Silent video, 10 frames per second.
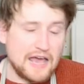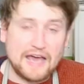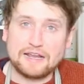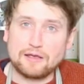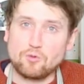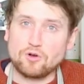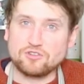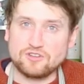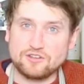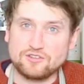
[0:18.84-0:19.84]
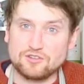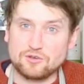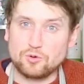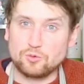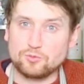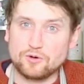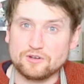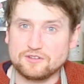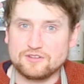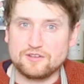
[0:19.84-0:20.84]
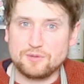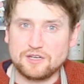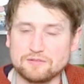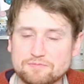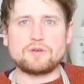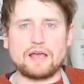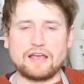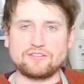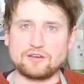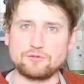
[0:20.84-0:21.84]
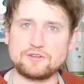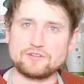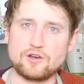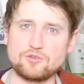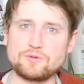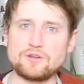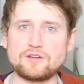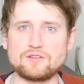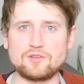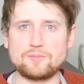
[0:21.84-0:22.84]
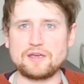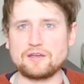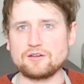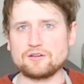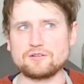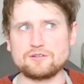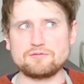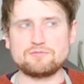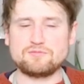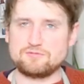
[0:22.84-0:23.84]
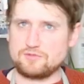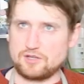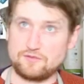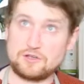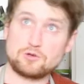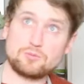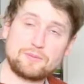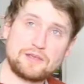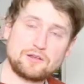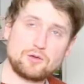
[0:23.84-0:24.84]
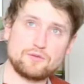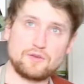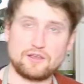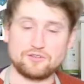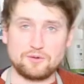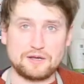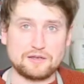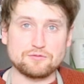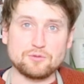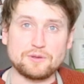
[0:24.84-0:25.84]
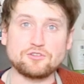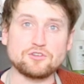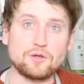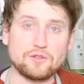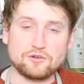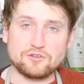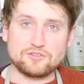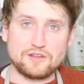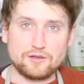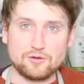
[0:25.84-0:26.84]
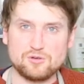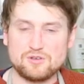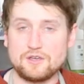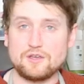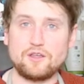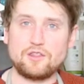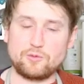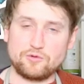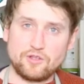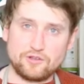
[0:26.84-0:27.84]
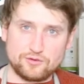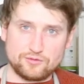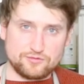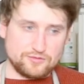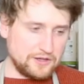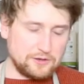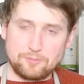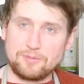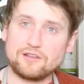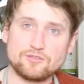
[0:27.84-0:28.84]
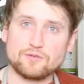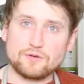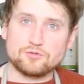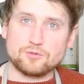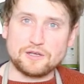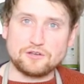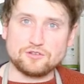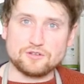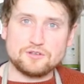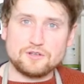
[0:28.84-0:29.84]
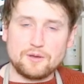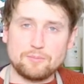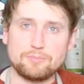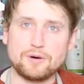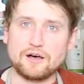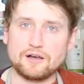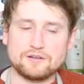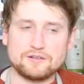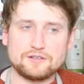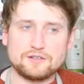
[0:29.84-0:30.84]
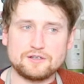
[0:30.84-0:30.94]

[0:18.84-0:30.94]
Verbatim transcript: can I wash dishes in cold water to save money? Has any research been done into the matter? Can a video be made out of it? Is there any information out there just now? There was lots of little bits of information, but